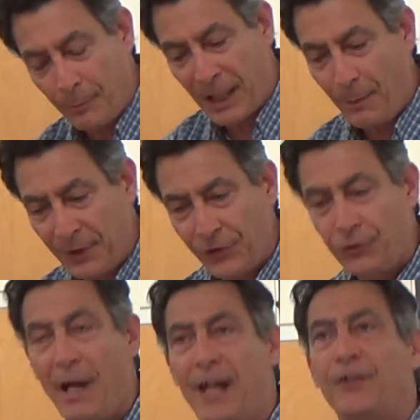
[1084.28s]
becoming
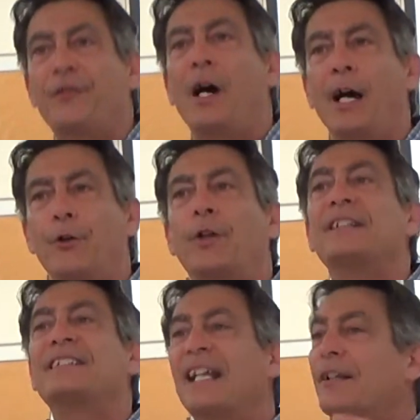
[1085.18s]
stratified or
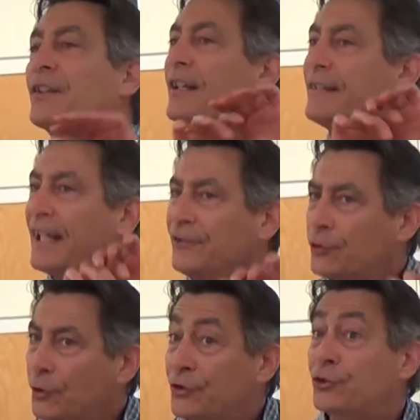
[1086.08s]

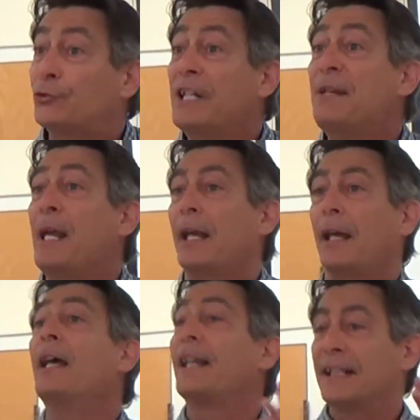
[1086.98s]
condensed or streaming.
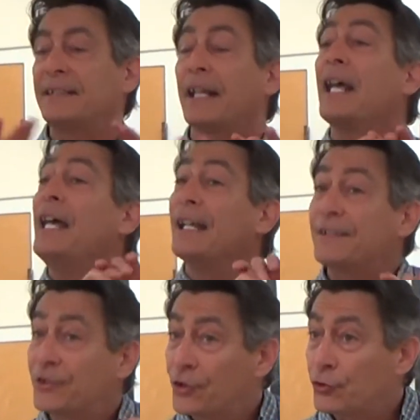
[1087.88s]
That's it.
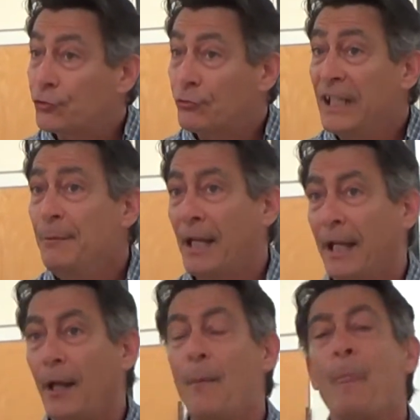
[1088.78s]
It's
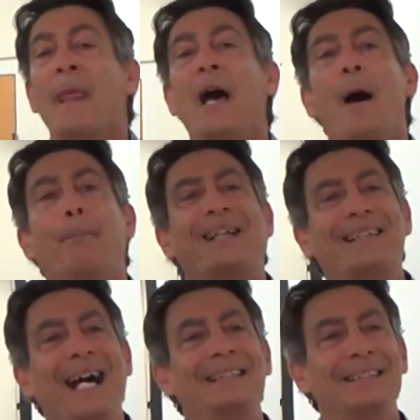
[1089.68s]
streaming.
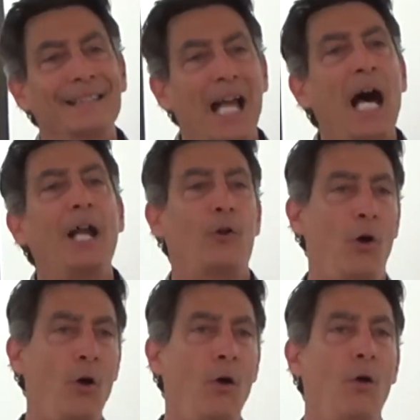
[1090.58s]
But that's not
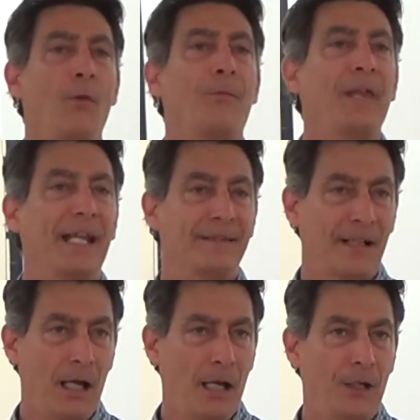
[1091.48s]
all that
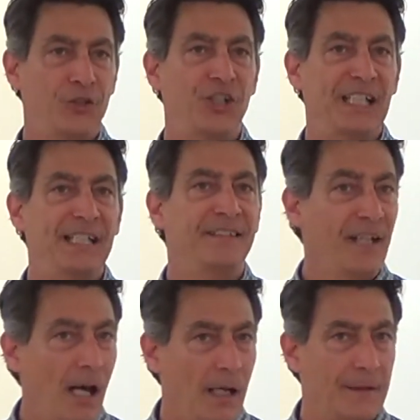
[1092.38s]
Qi
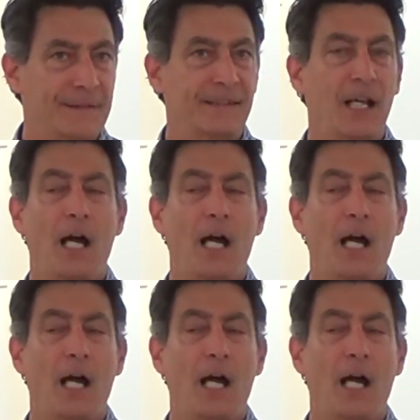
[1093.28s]
does.